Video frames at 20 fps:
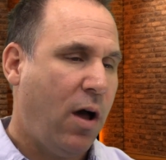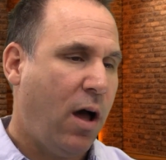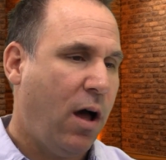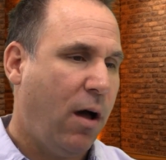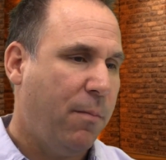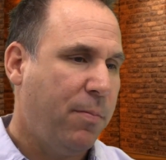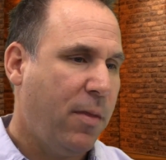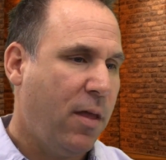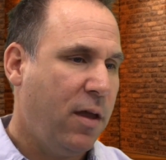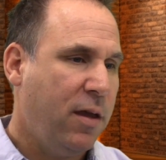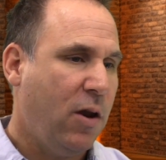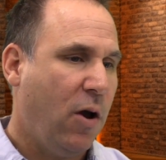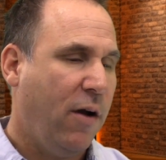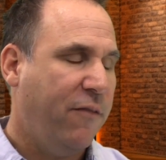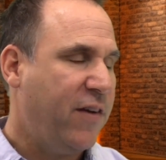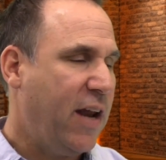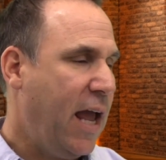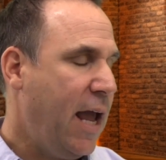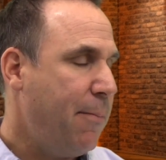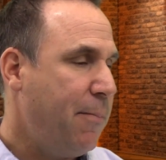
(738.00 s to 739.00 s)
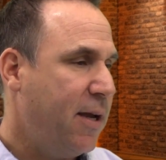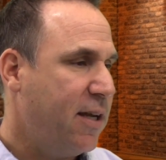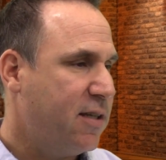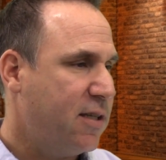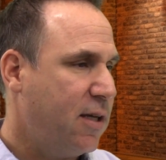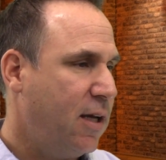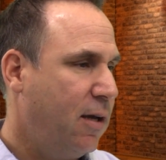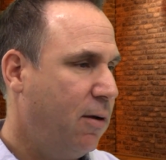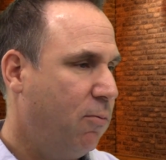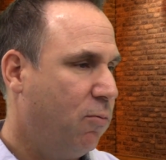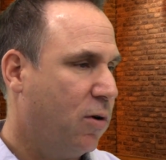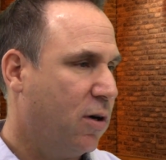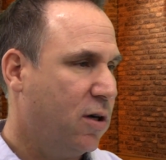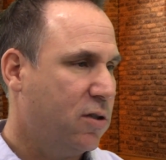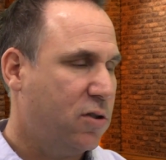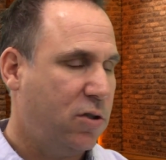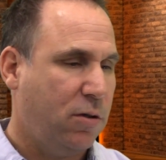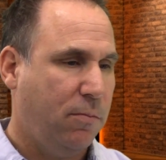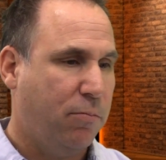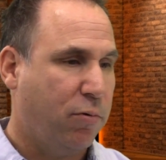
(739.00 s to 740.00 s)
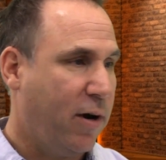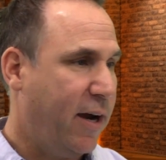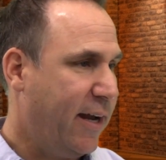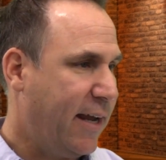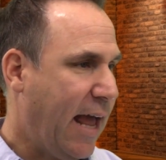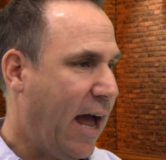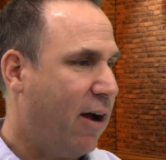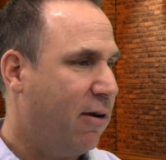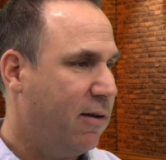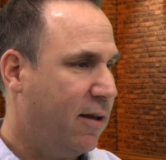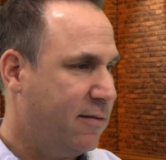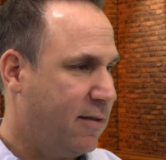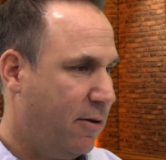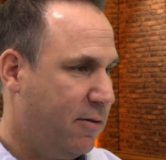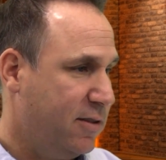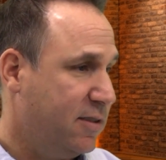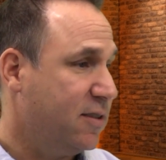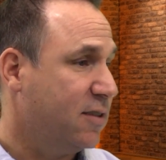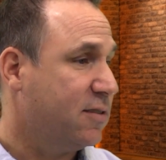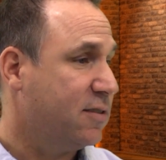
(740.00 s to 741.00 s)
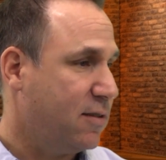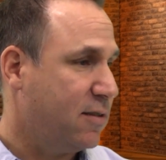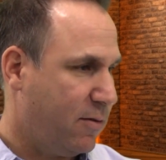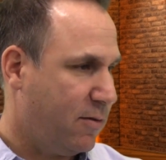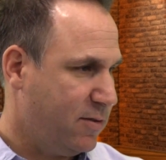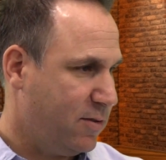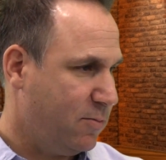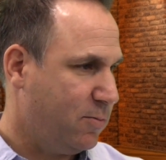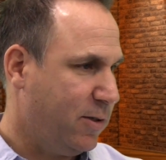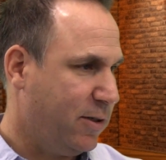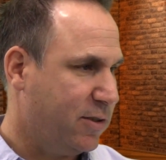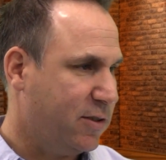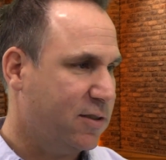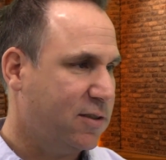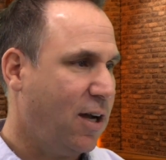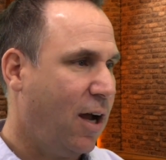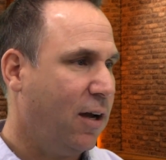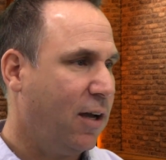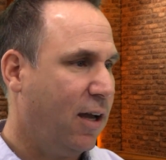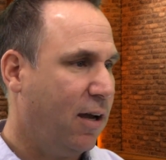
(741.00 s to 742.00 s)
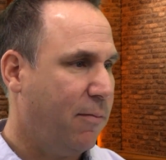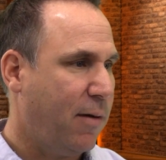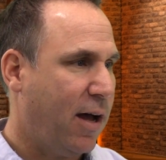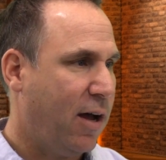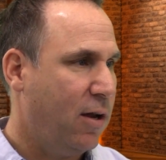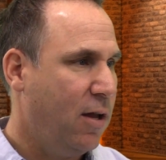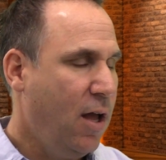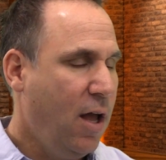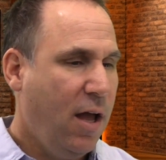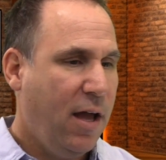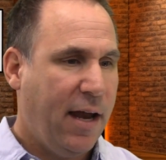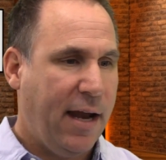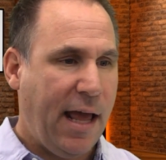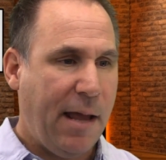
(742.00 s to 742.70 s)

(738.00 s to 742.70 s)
um, you know, if an APT APT were to break out, as I was just as we were just talking about, mm-hmm.